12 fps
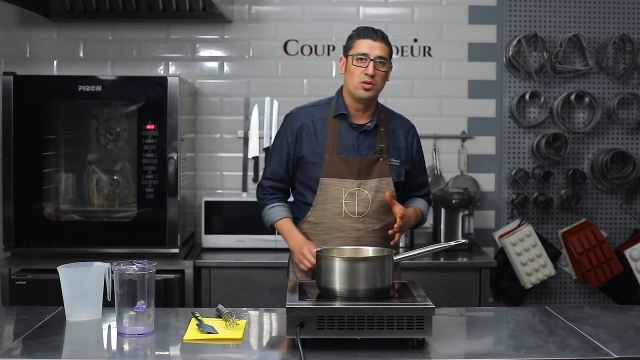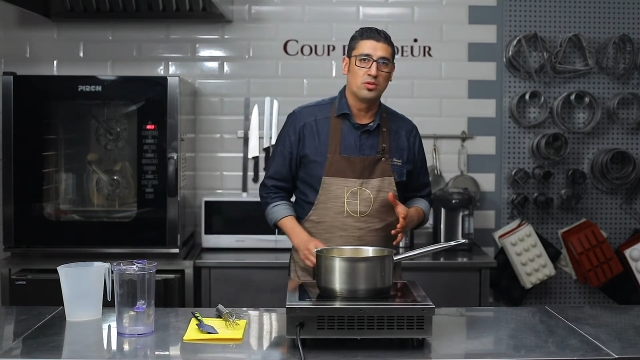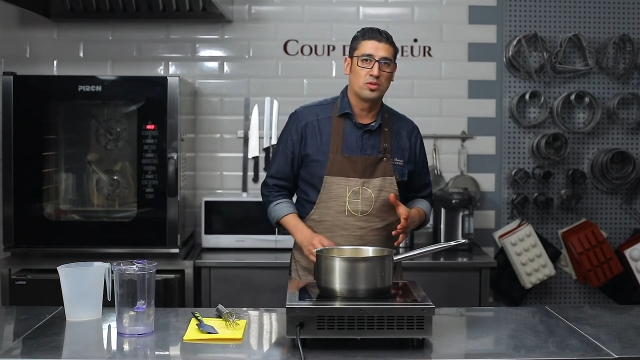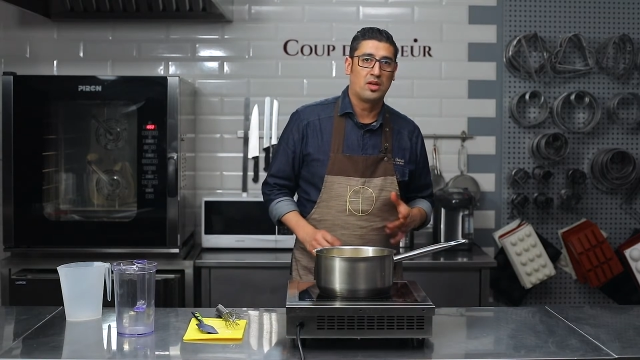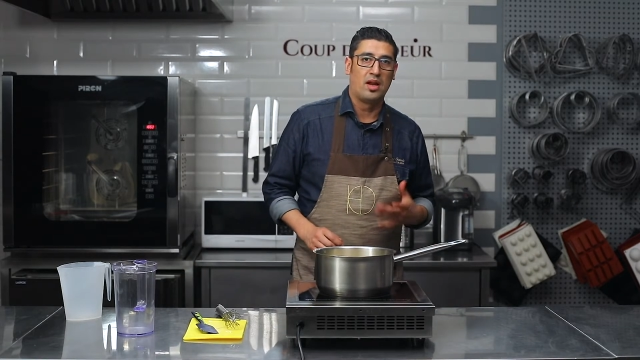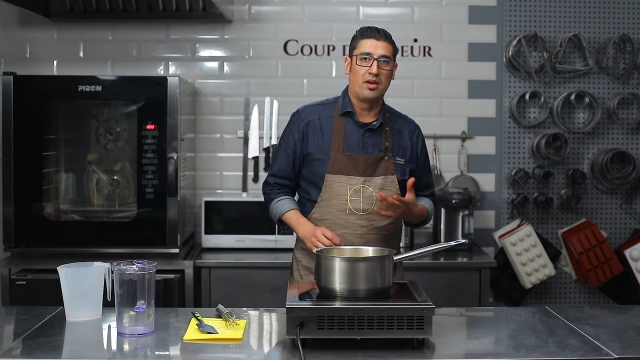
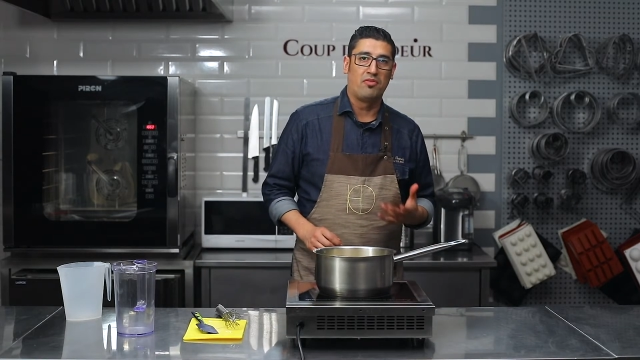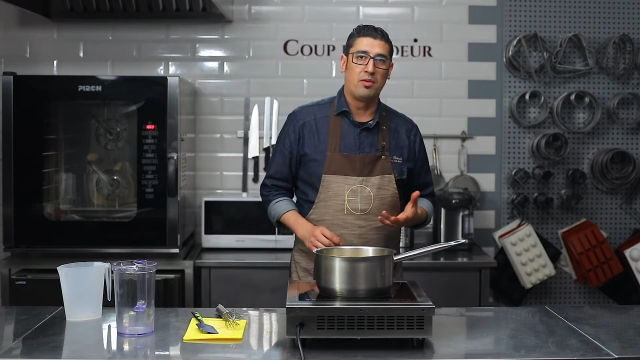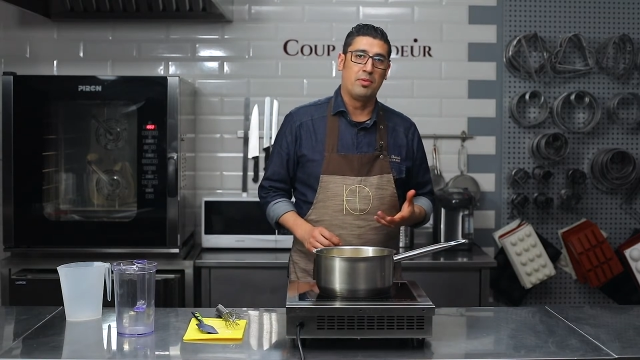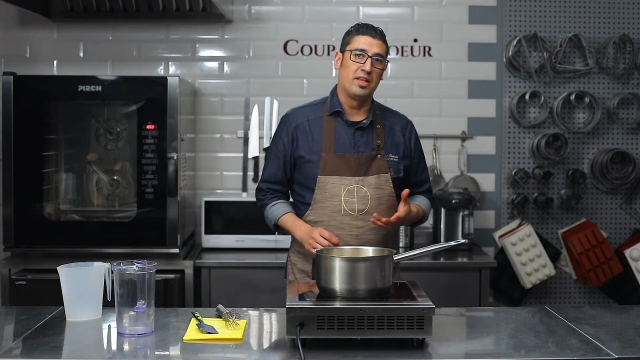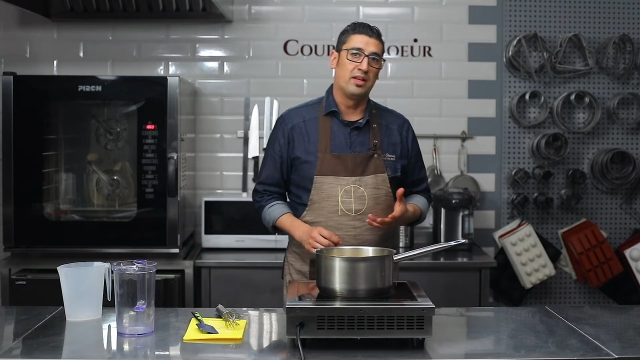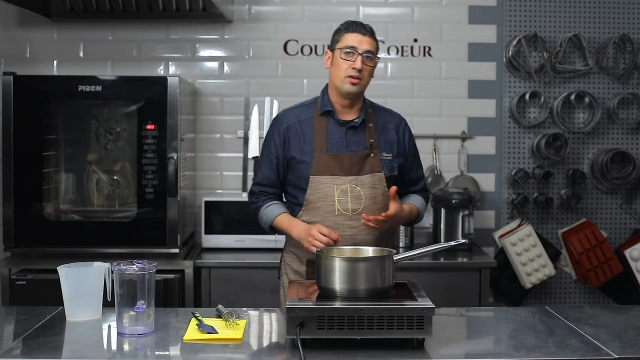use
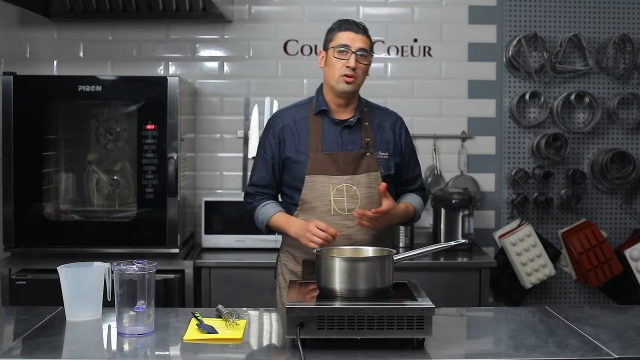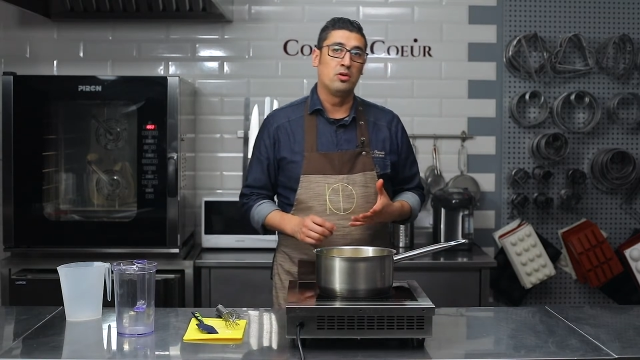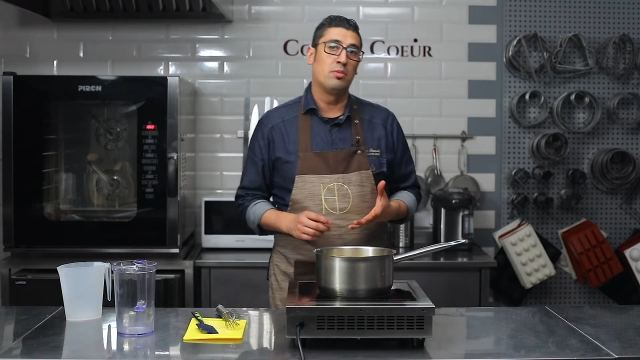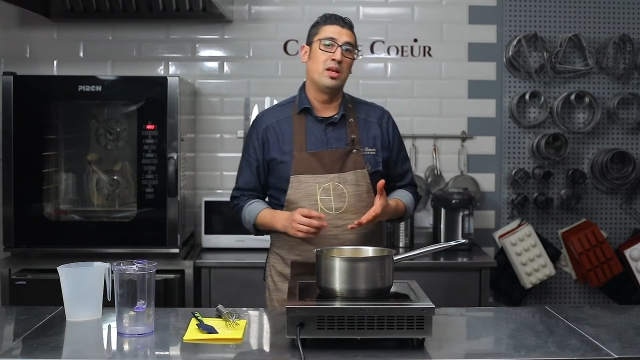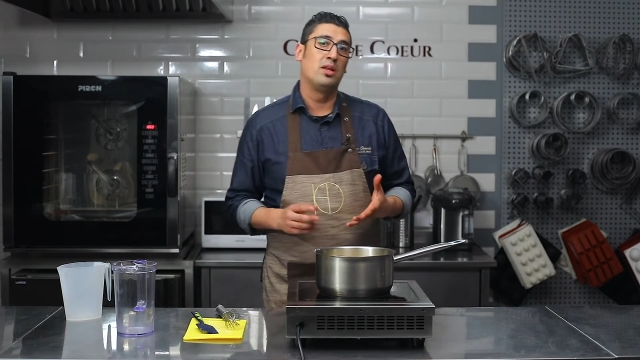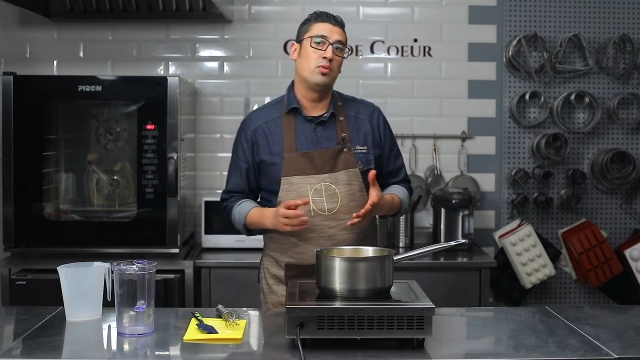clarified butter?
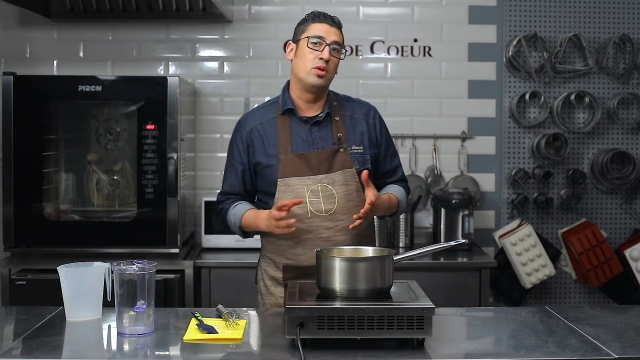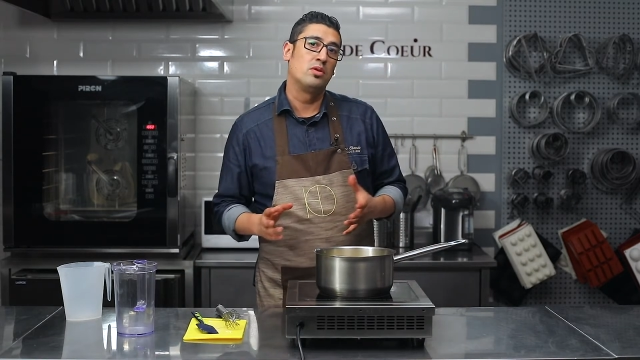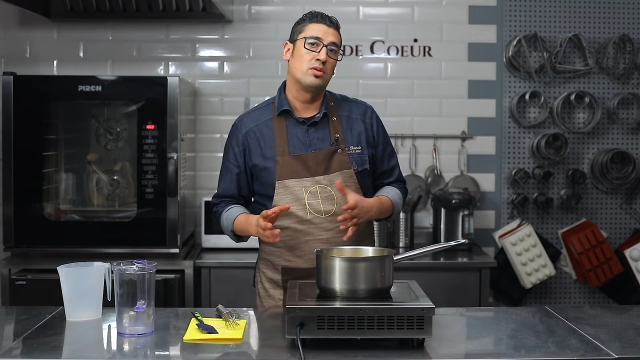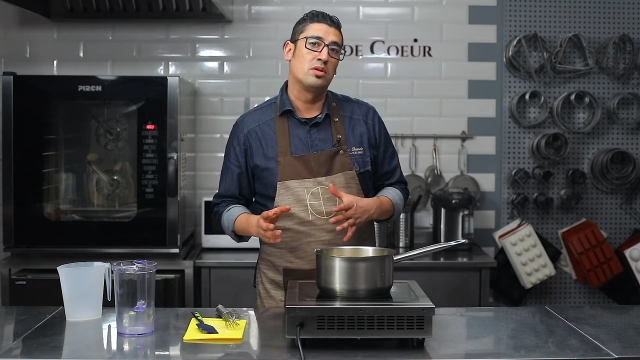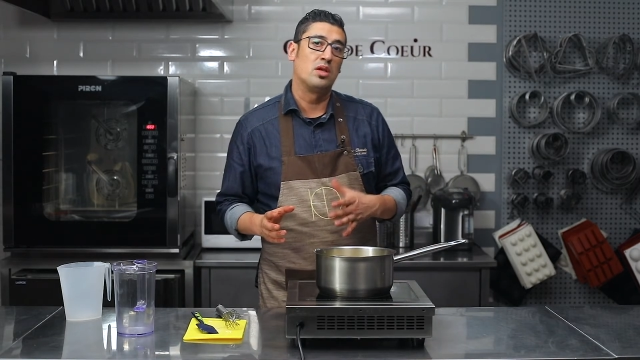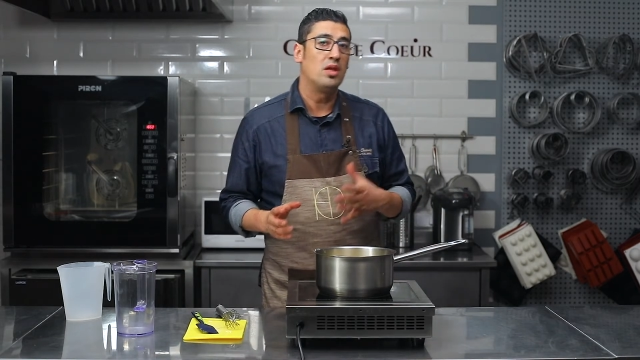Normally we
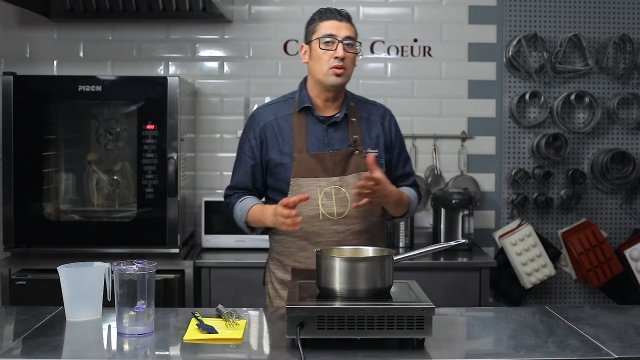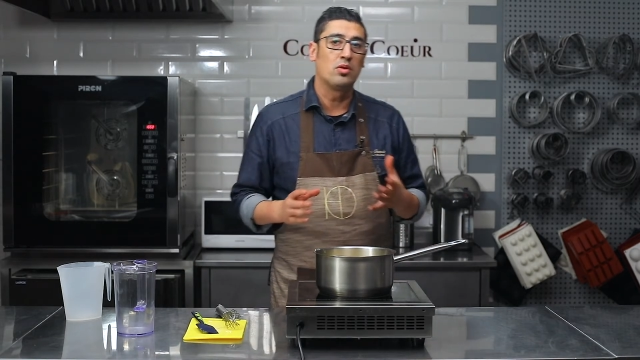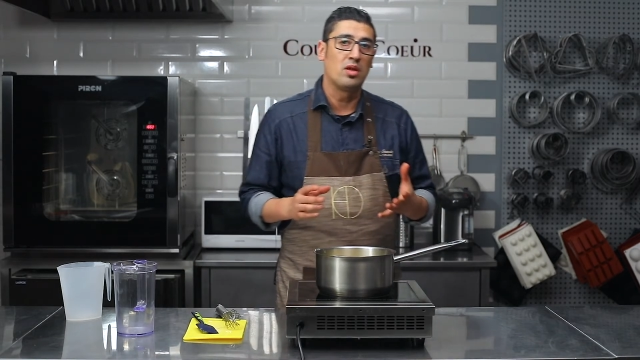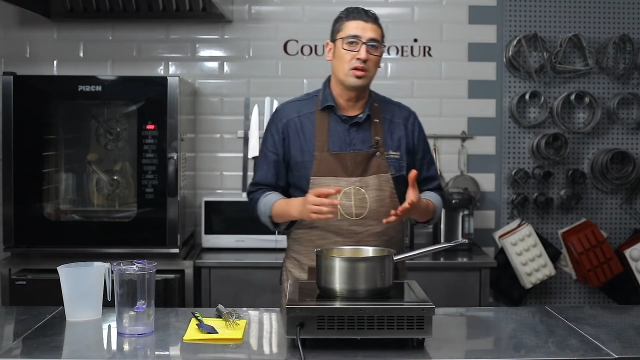use into the